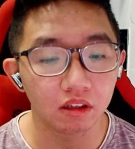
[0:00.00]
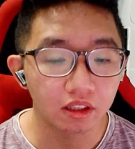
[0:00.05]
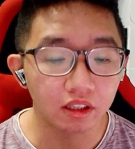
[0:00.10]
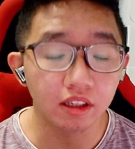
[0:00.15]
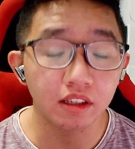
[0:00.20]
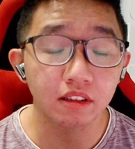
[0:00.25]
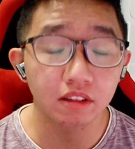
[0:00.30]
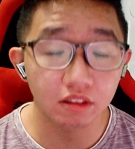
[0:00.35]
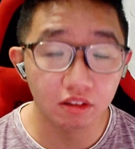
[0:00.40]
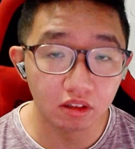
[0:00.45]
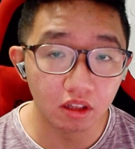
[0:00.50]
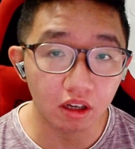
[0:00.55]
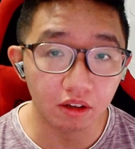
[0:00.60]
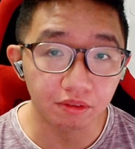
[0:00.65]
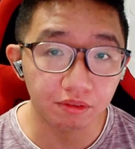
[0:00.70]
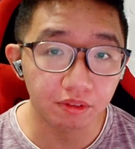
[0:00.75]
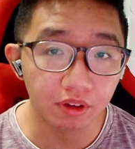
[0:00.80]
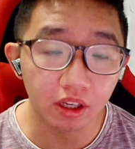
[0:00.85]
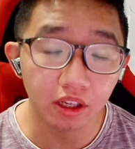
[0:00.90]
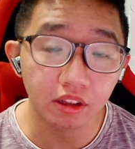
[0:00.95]
is
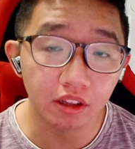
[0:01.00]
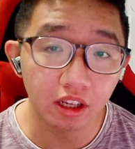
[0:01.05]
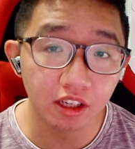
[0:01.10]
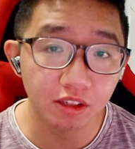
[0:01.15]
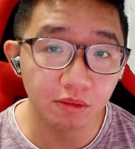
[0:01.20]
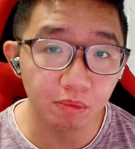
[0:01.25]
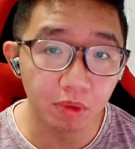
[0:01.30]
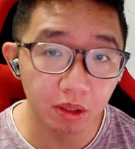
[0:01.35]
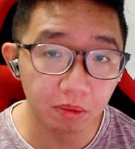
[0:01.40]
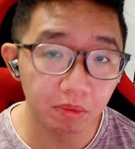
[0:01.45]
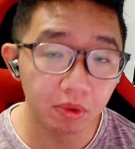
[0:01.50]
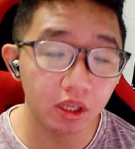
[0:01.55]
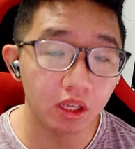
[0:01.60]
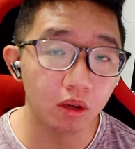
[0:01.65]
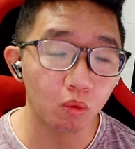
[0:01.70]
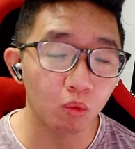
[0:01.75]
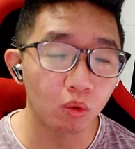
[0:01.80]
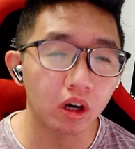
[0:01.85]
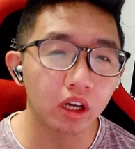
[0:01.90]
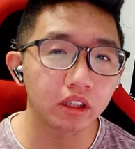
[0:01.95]
tough and has made me
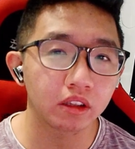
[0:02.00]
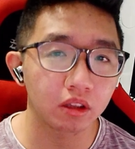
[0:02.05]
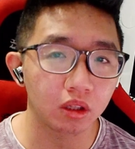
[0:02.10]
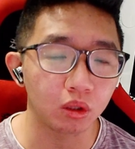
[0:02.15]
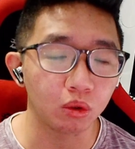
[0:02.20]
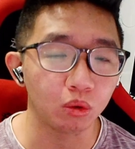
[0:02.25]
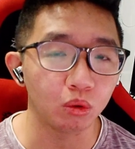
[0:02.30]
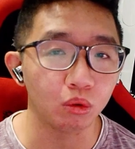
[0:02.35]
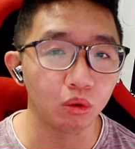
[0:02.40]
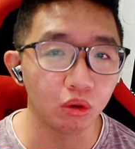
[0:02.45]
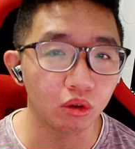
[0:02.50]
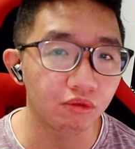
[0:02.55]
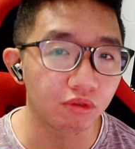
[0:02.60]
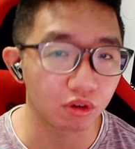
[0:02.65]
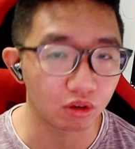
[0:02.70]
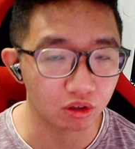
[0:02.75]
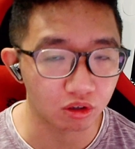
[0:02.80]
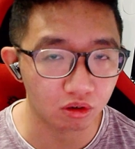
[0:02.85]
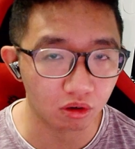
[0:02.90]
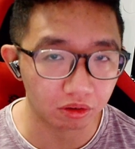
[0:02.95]
want to look
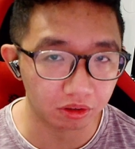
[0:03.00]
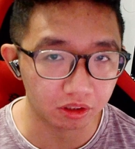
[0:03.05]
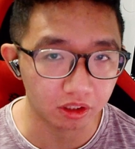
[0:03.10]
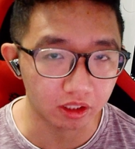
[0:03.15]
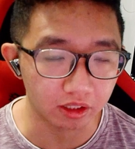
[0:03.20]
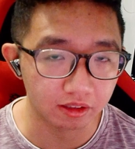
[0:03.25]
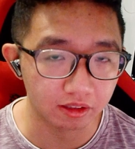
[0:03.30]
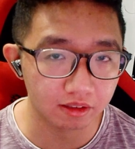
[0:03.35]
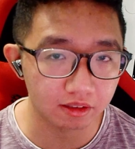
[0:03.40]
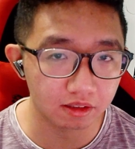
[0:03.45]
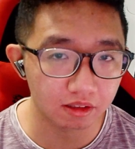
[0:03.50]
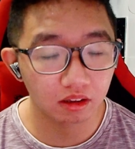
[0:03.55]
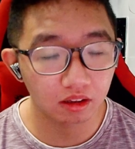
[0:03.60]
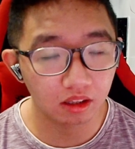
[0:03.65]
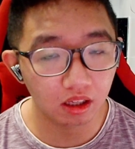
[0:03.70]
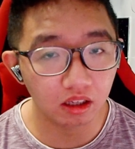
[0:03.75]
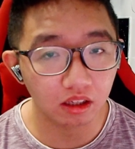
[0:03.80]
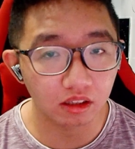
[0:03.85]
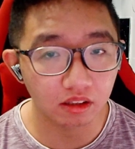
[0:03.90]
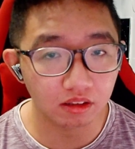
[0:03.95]
for shortcuts.
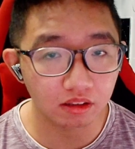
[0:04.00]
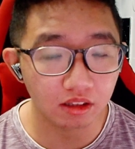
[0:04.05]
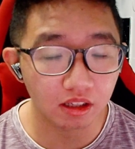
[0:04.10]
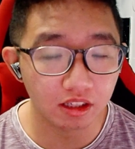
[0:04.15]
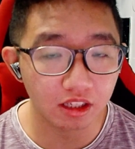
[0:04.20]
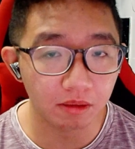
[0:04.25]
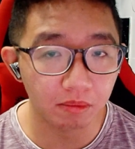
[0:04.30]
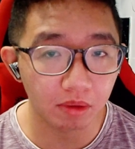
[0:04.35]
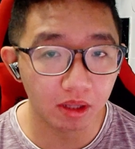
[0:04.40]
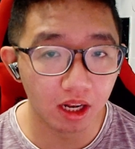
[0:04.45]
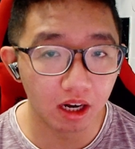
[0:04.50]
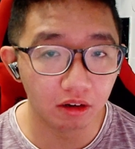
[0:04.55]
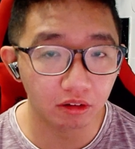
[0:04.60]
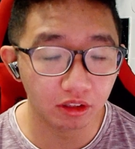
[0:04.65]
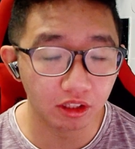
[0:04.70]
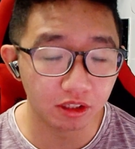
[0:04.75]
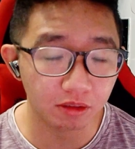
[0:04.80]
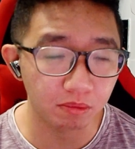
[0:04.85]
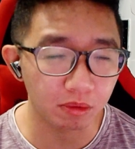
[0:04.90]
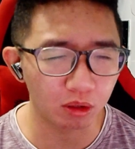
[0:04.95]
Thing is, the
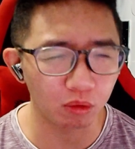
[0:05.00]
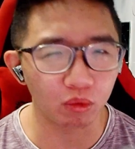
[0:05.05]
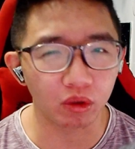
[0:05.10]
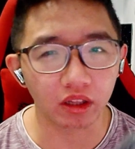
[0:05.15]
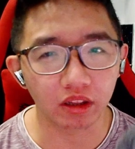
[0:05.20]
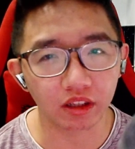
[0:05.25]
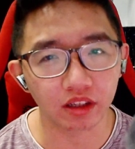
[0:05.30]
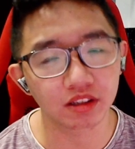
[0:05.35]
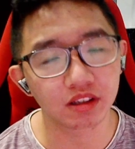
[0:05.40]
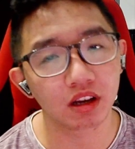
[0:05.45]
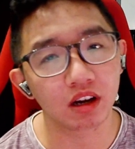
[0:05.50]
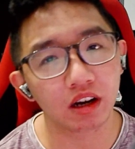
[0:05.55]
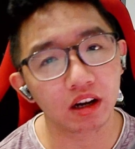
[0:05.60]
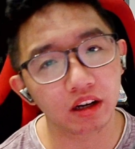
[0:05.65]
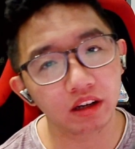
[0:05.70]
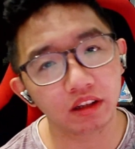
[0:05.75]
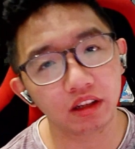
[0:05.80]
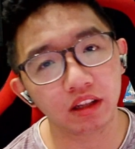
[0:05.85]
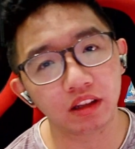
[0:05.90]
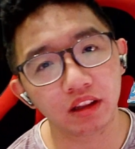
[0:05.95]
similarities between these
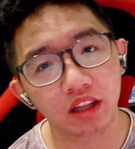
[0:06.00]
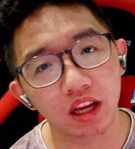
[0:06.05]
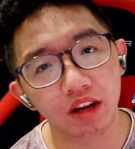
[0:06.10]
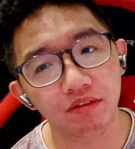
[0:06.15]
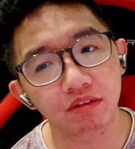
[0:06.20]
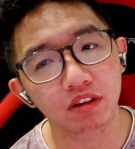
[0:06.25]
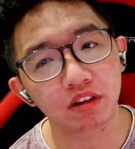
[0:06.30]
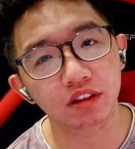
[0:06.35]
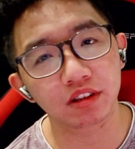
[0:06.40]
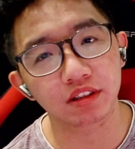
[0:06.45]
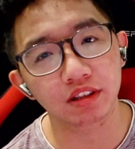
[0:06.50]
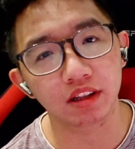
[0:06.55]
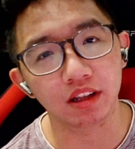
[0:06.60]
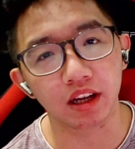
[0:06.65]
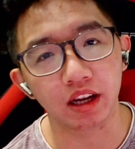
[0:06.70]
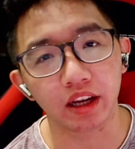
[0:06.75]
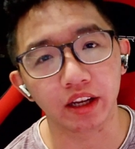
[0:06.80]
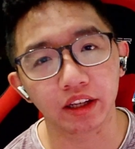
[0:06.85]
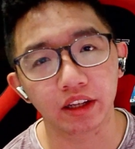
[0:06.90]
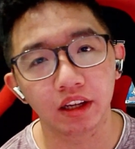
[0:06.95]
hard endeavors
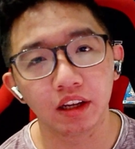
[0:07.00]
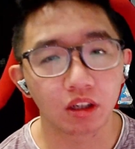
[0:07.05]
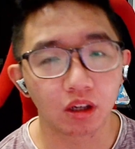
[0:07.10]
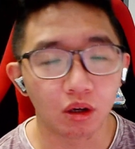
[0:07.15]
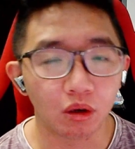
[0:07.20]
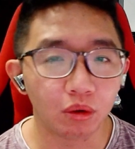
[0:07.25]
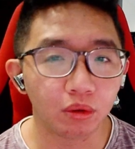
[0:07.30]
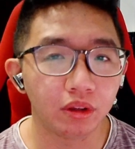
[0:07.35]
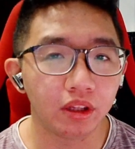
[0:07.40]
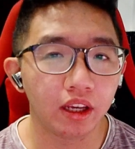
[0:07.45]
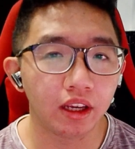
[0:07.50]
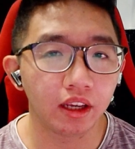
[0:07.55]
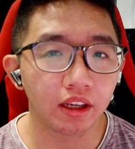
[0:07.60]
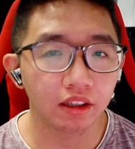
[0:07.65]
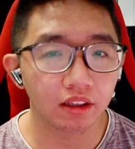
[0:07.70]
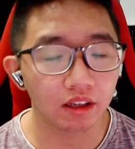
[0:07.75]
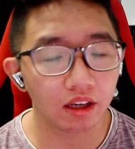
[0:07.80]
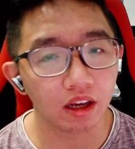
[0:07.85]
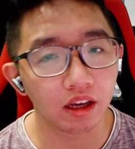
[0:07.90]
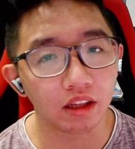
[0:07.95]
like
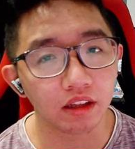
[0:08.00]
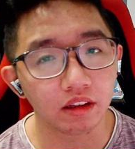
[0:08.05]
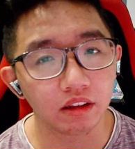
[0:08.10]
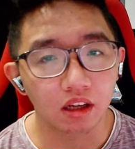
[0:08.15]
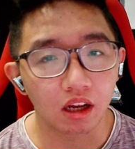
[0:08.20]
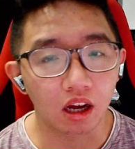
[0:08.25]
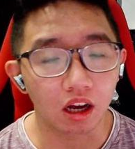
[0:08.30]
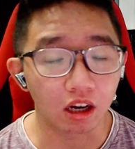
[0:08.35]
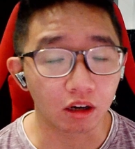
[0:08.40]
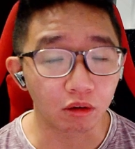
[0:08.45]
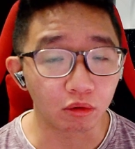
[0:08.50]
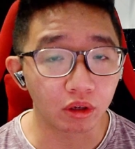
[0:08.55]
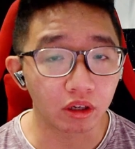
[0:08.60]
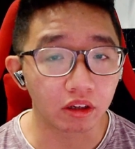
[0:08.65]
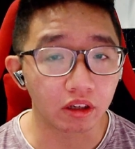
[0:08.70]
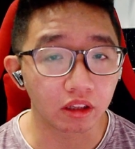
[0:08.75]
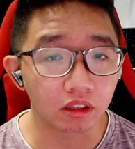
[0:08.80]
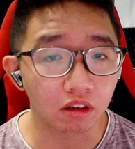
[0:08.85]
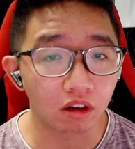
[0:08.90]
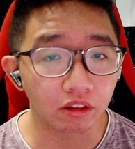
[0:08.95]
coding and career
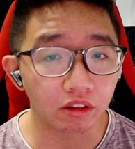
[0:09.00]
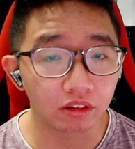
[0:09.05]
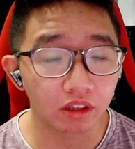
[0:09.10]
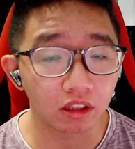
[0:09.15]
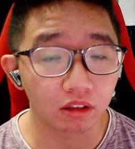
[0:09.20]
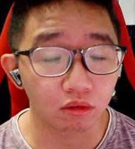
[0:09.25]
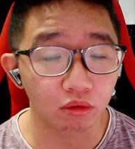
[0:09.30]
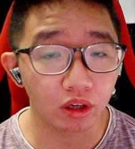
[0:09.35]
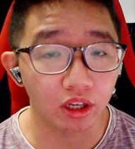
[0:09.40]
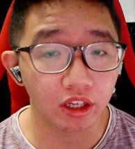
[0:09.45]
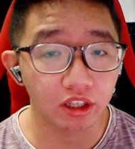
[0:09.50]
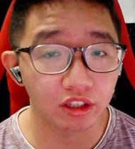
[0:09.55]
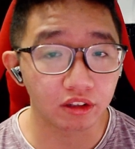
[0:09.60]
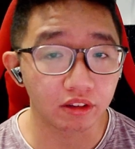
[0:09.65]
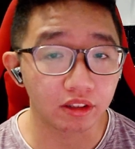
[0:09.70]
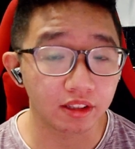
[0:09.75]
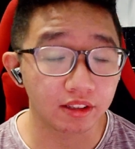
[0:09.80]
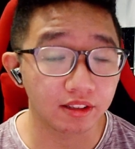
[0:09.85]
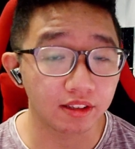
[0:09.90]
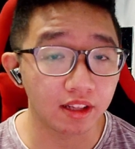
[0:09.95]
in content creation
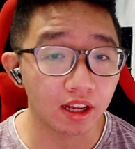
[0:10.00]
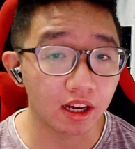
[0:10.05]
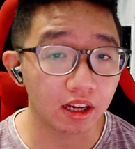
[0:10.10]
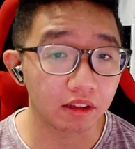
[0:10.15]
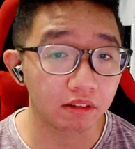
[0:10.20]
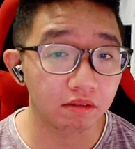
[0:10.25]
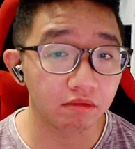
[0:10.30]
is that